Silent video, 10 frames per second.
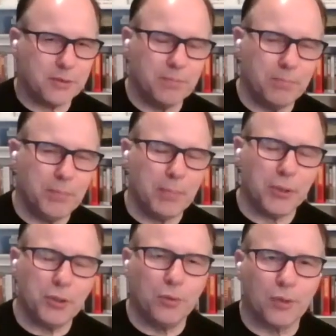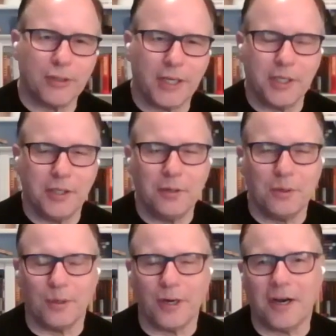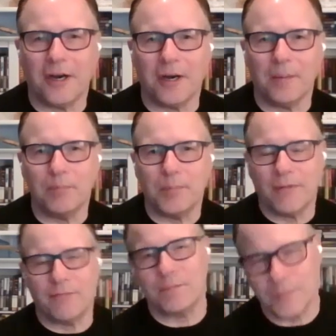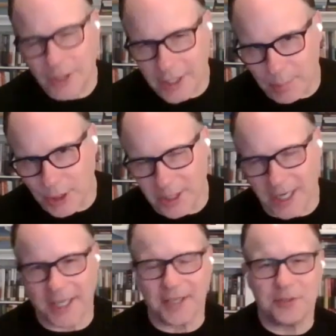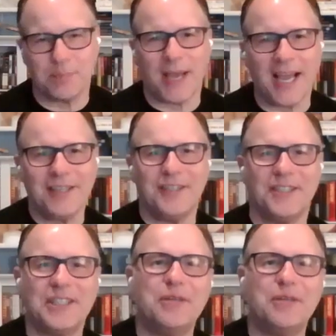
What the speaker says: those people who were like you a couple of decades back,